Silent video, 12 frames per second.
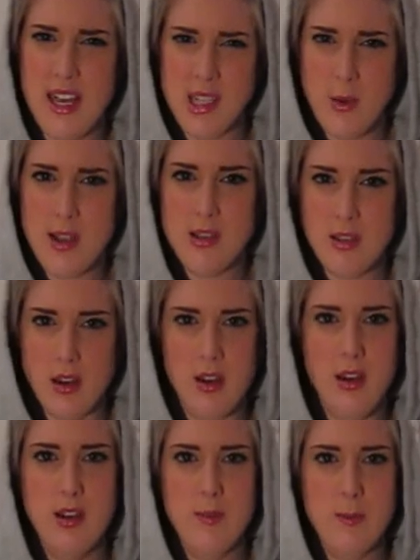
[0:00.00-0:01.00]
an NUS
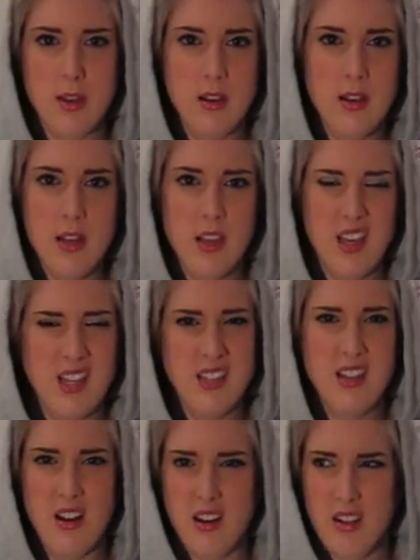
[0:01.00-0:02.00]
card, but it's
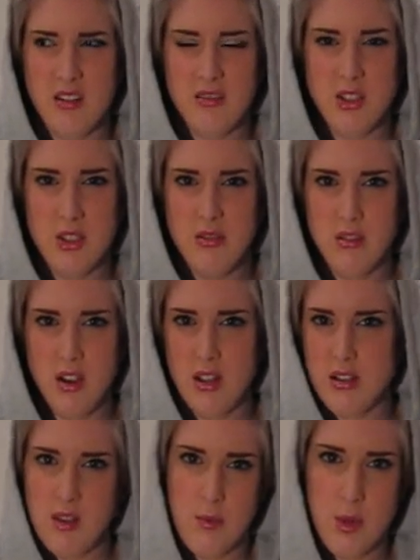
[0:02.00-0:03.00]
still not a student card,
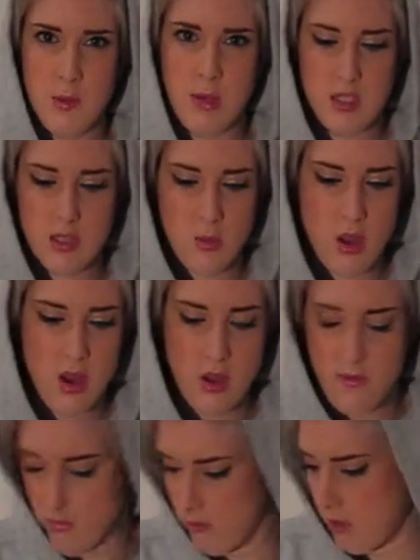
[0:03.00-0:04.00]
so possibly it does work
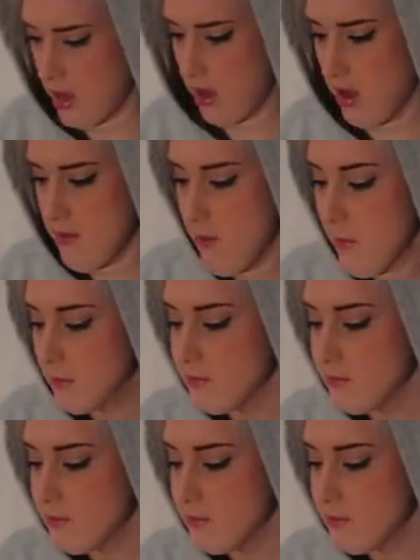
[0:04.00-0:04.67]
at home.